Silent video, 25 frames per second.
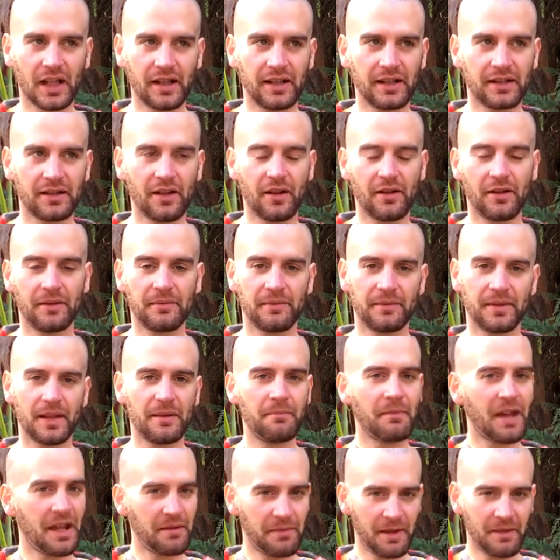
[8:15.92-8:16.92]
and
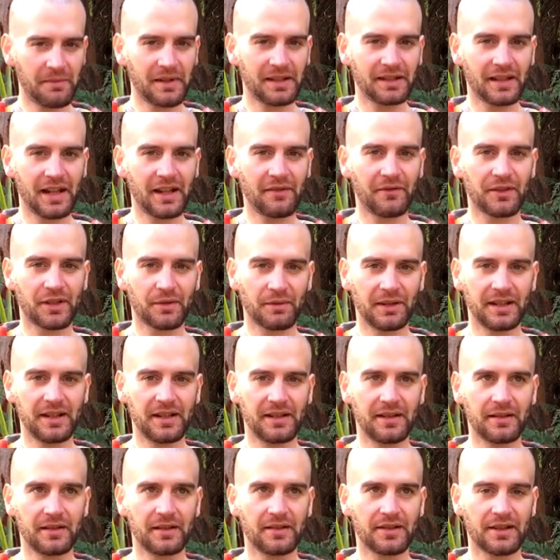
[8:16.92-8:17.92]
it may be a bit late for
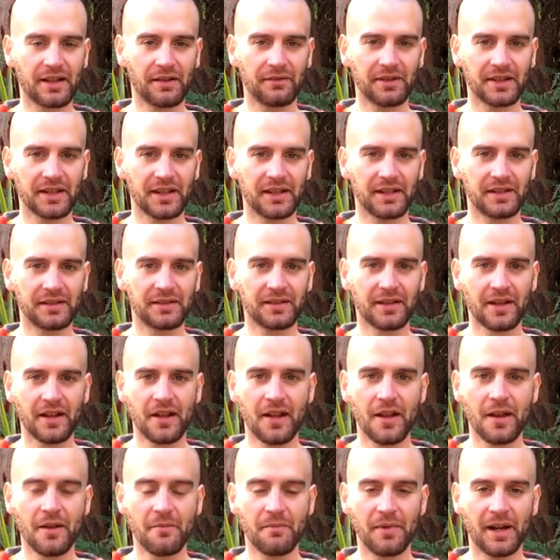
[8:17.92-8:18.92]
2017,
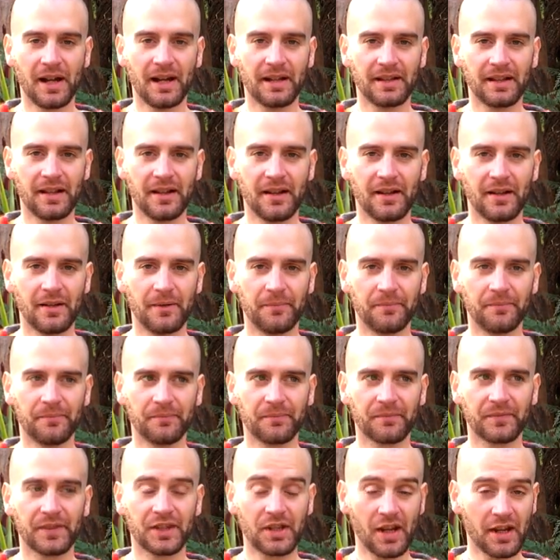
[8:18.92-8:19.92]
but
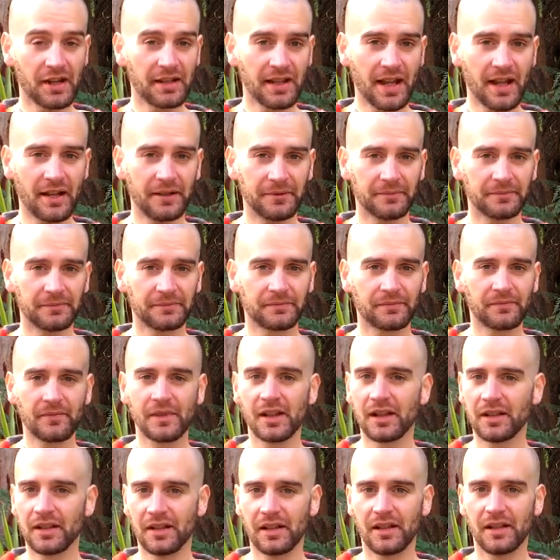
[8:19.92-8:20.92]
check it out.
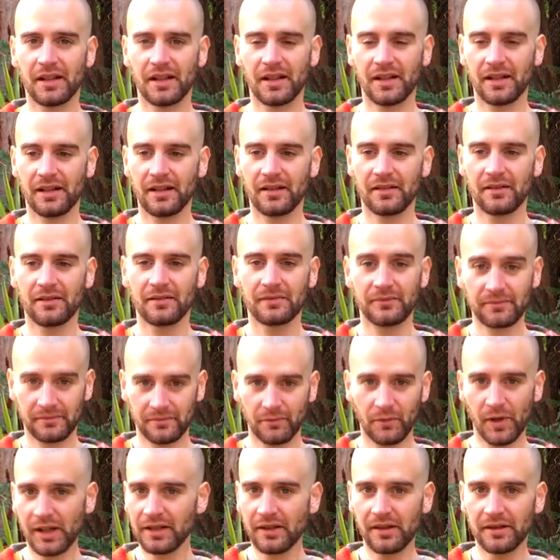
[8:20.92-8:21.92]

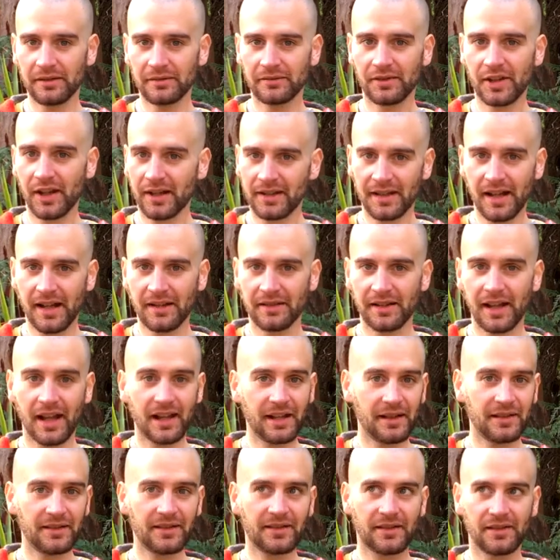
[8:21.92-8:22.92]
Why not? Check it out.
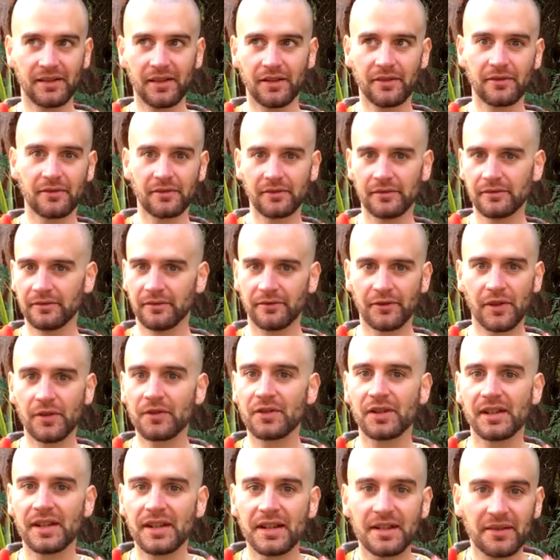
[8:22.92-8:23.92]
And, you know,
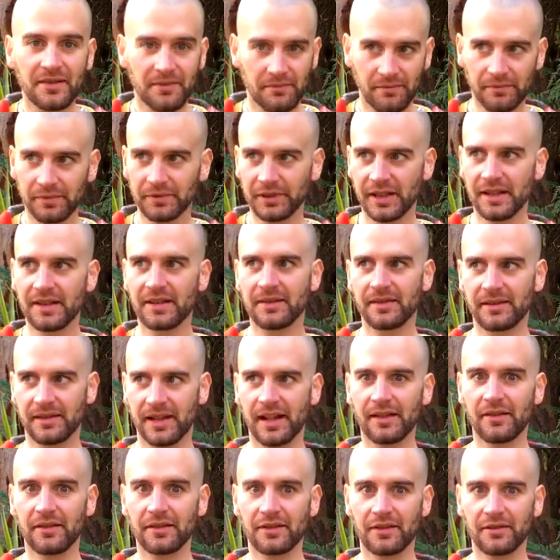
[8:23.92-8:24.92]
future years, please
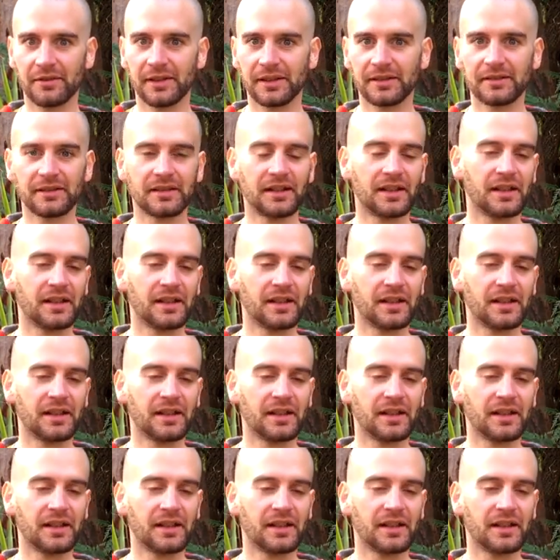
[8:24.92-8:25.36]
get onto it.